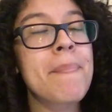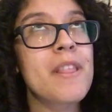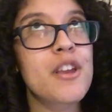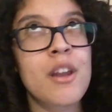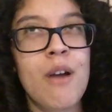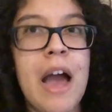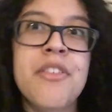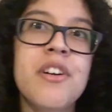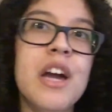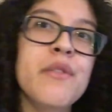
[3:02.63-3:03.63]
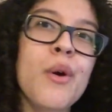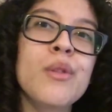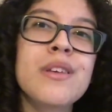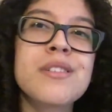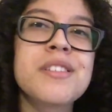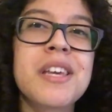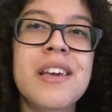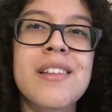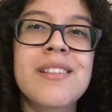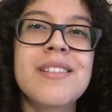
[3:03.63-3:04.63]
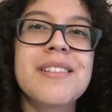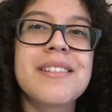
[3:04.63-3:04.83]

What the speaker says: You know, I think I've only seen